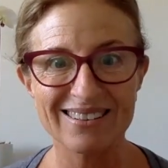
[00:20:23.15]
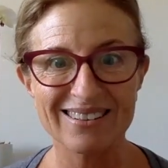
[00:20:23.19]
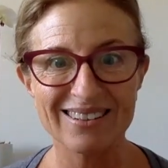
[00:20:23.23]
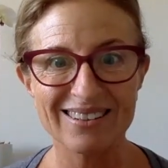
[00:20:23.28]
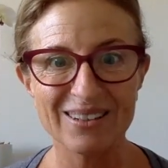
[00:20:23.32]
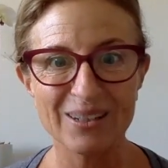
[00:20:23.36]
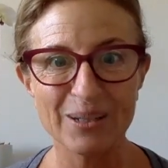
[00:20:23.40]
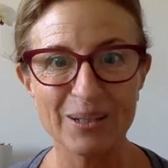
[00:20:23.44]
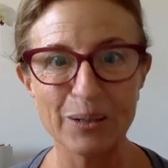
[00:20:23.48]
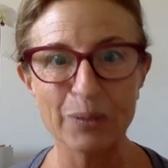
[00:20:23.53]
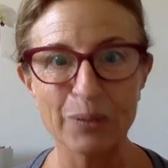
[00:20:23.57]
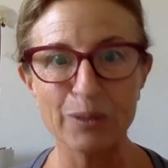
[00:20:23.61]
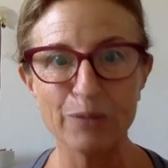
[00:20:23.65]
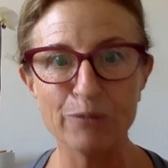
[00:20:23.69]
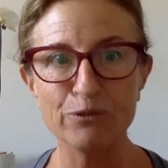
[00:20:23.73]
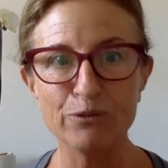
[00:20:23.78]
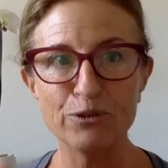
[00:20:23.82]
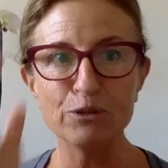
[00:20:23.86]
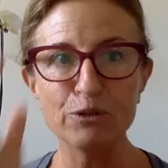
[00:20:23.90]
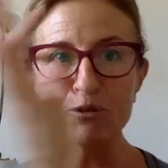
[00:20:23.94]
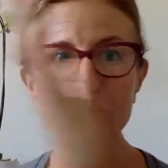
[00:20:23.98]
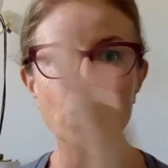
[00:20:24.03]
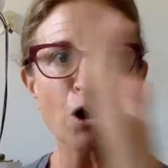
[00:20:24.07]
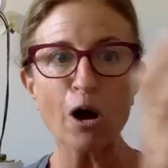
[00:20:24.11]
You know, if
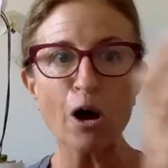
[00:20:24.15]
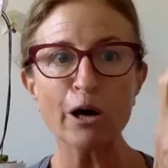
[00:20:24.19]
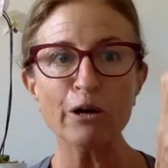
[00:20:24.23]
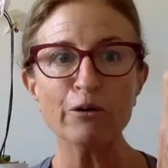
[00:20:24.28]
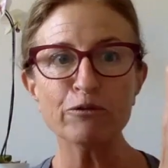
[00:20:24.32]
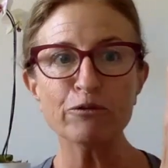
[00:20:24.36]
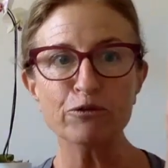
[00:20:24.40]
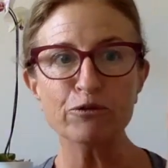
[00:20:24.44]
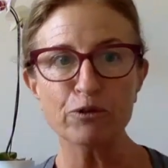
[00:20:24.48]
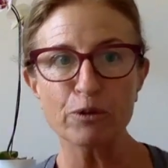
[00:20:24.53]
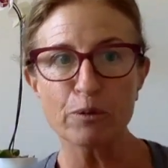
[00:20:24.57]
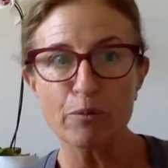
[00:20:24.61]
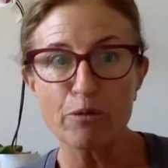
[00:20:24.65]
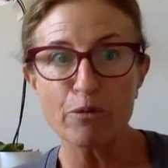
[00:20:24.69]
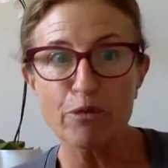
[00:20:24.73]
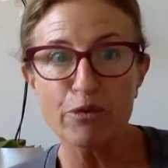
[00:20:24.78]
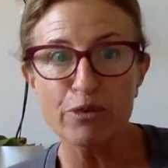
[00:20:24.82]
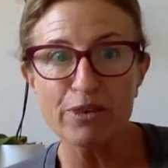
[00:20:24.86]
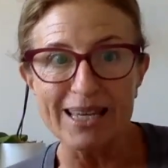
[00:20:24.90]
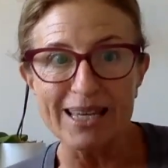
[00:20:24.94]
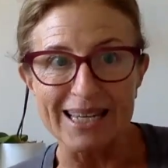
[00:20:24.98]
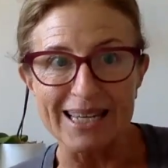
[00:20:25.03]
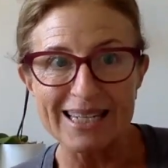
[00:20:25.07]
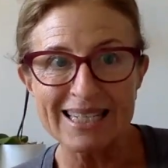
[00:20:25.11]
you've gone from
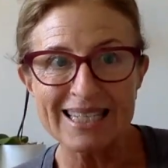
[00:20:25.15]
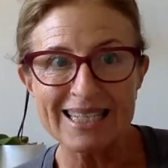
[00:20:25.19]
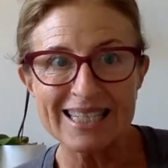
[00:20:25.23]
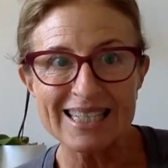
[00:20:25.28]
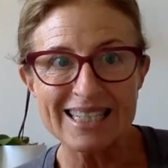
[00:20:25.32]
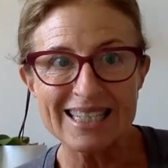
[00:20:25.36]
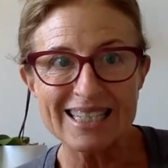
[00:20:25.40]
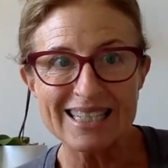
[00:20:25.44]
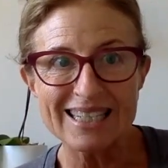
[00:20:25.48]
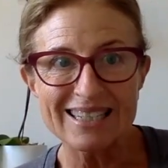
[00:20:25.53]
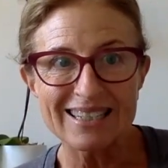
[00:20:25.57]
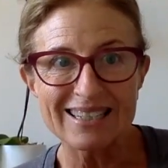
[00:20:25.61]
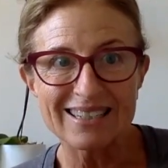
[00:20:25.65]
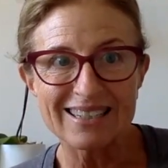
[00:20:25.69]
this